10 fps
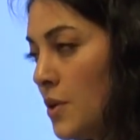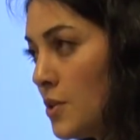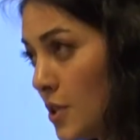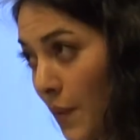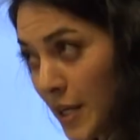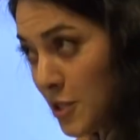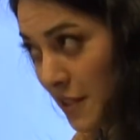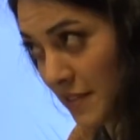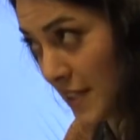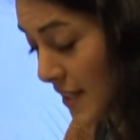So I
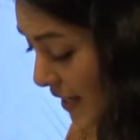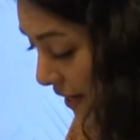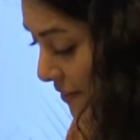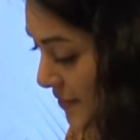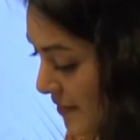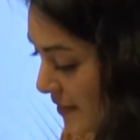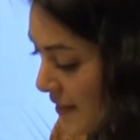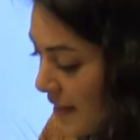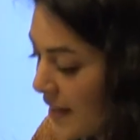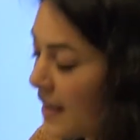shifted again.
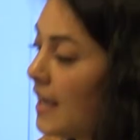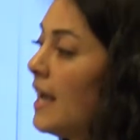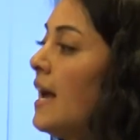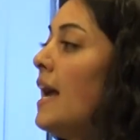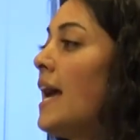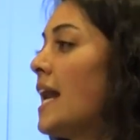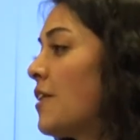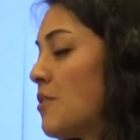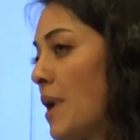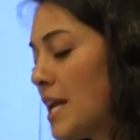And I
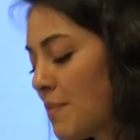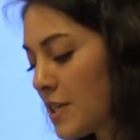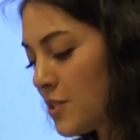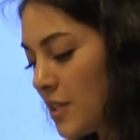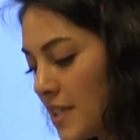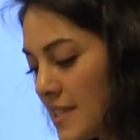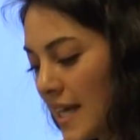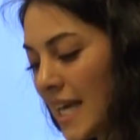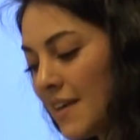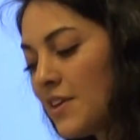remind
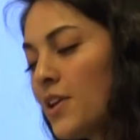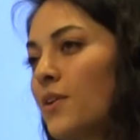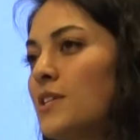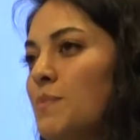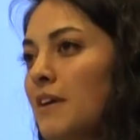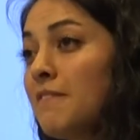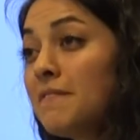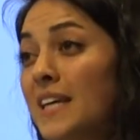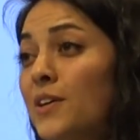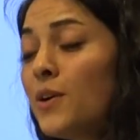you that even though this may
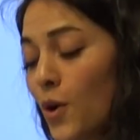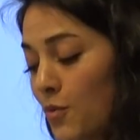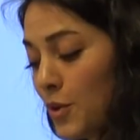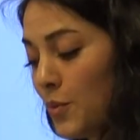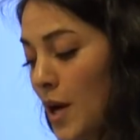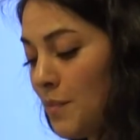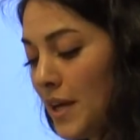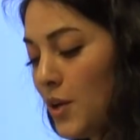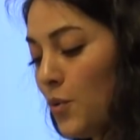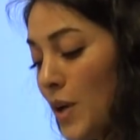feel
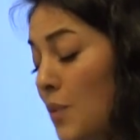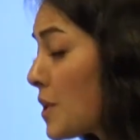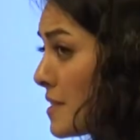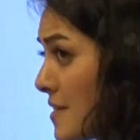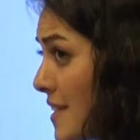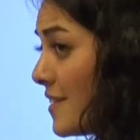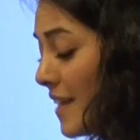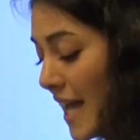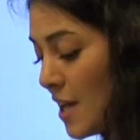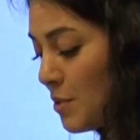overwhelming, we were still
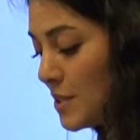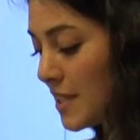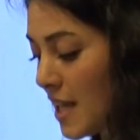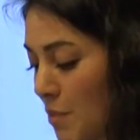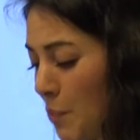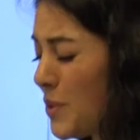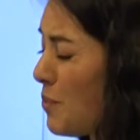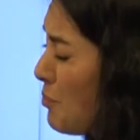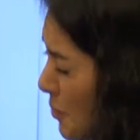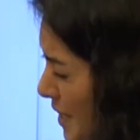able to come up with a
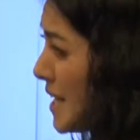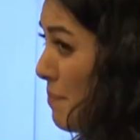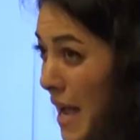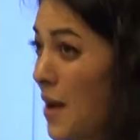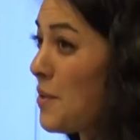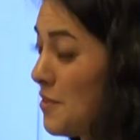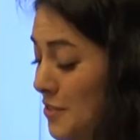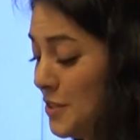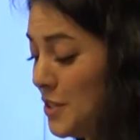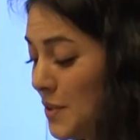pretty
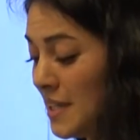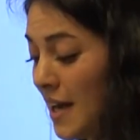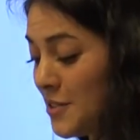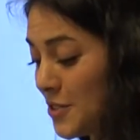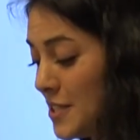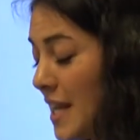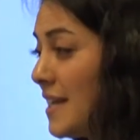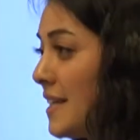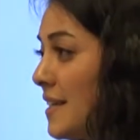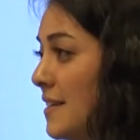powerful new
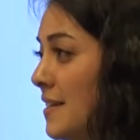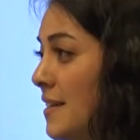understanding.